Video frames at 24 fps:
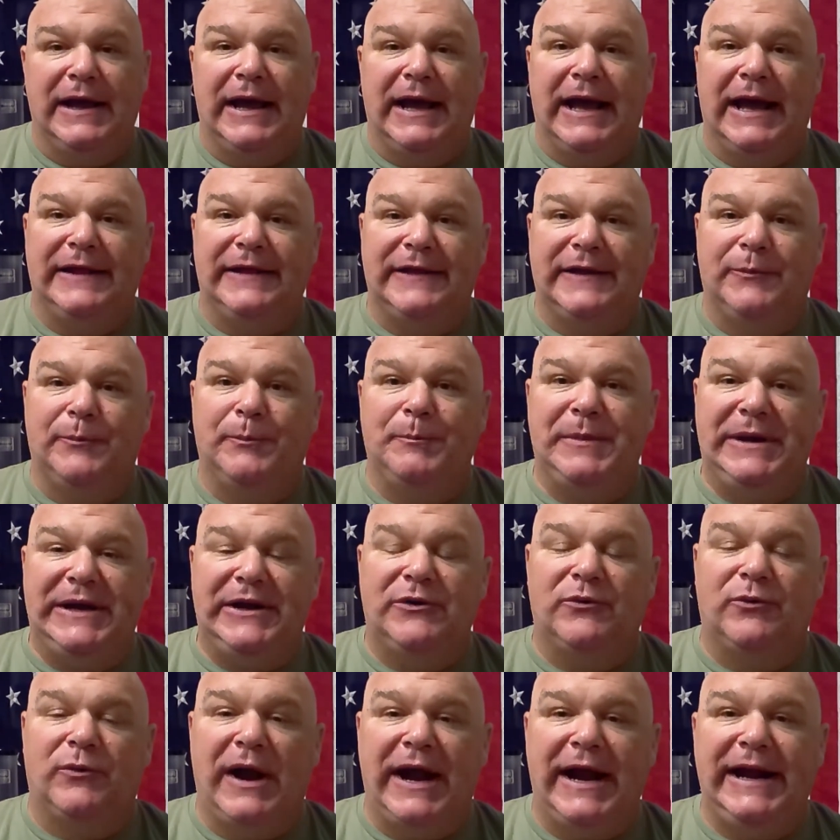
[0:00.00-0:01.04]
And then
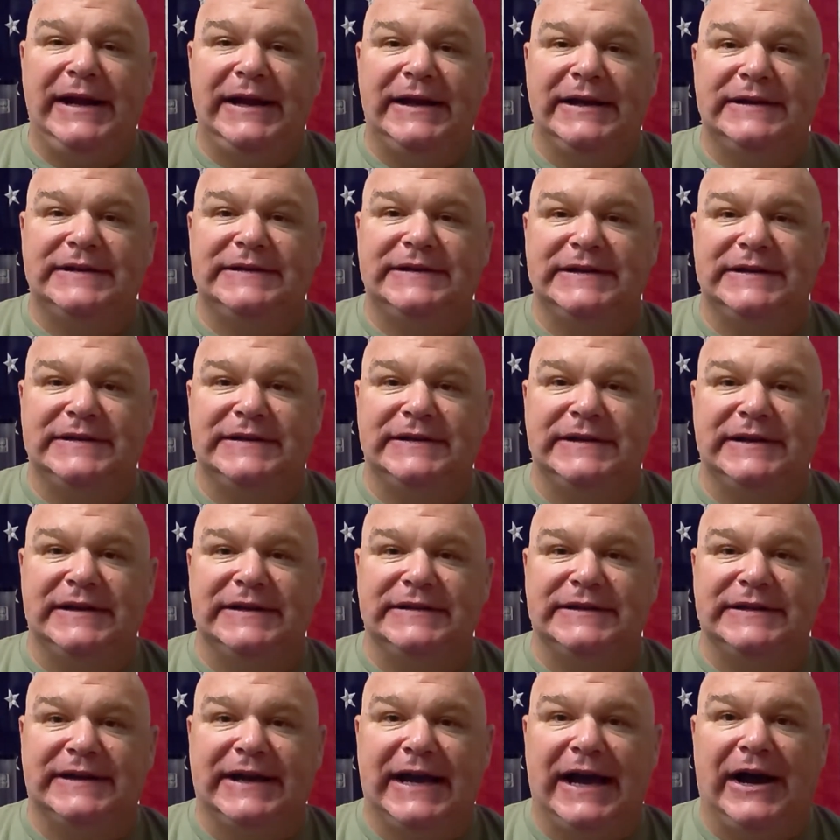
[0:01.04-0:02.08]
mean radius is
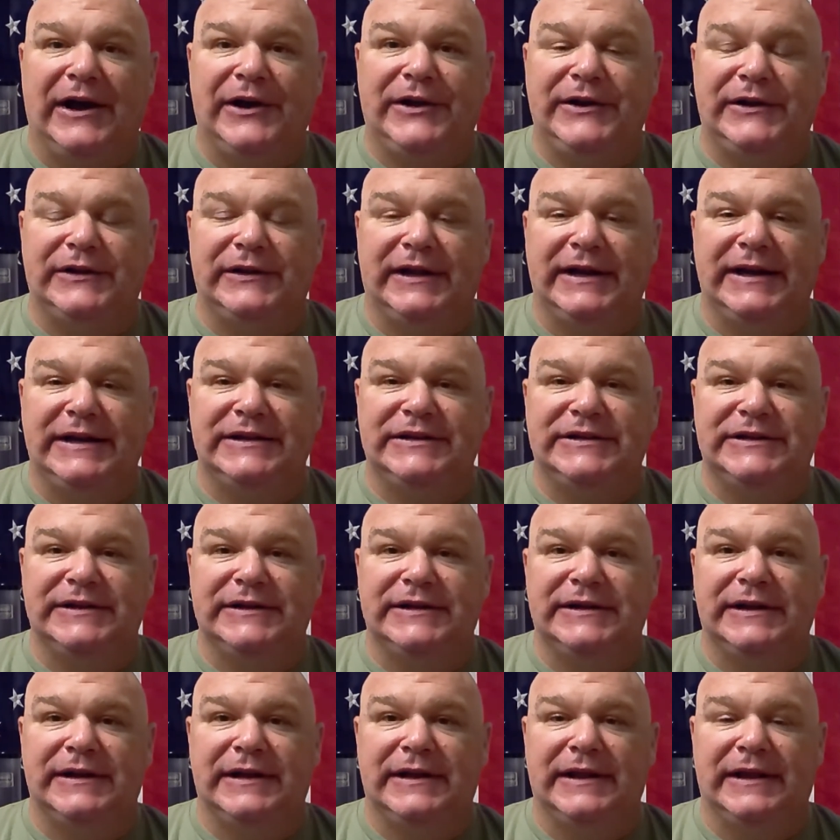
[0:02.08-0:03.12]
a calculation
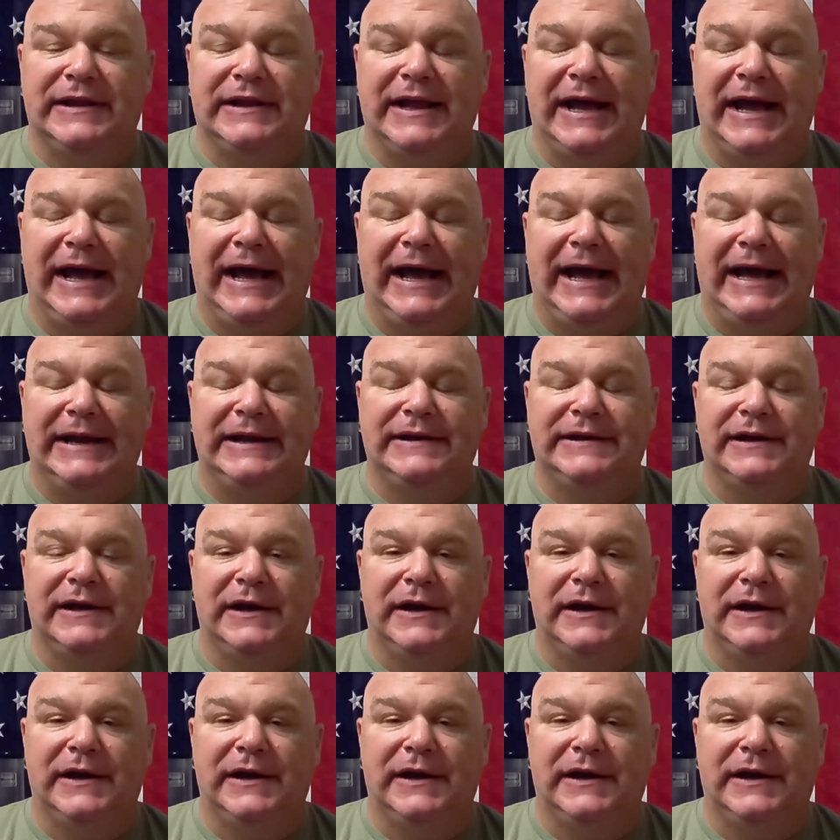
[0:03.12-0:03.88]
that